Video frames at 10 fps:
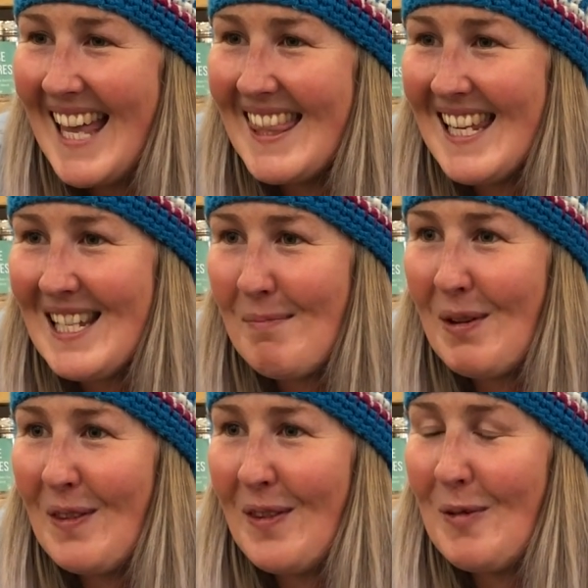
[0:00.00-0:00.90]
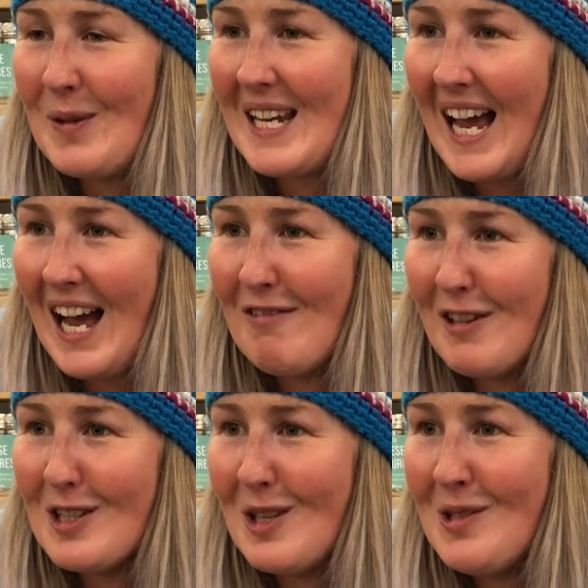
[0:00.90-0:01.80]
This month we have
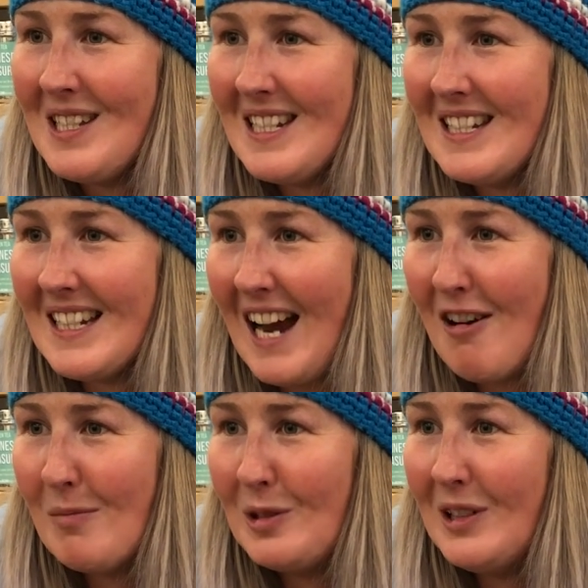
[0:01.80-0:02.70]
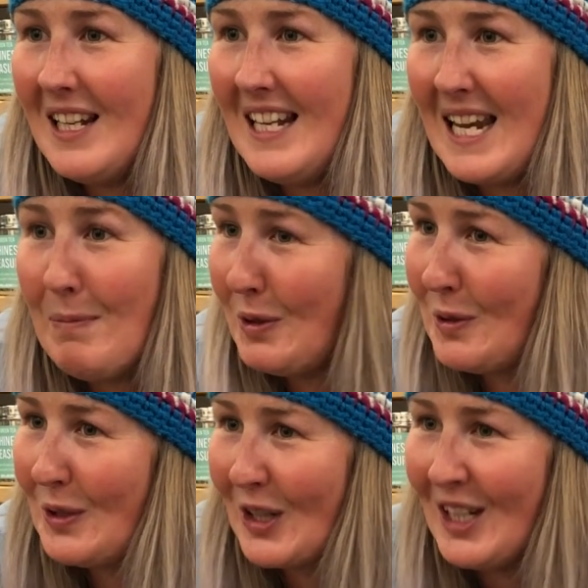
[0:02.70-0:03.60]
salted caramel
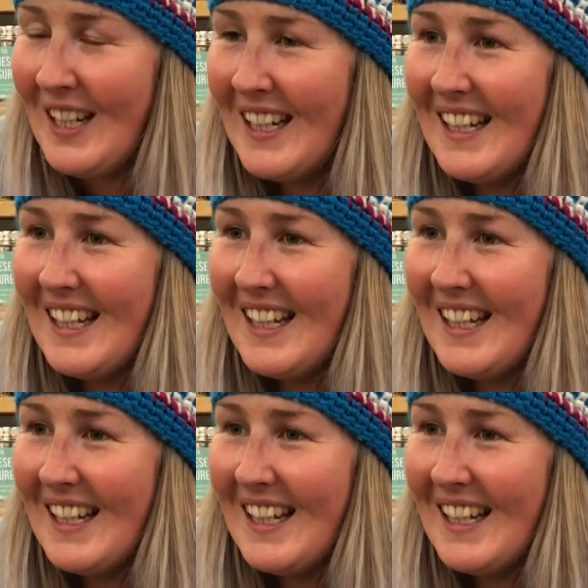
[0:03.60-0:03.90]
Lebkuchen,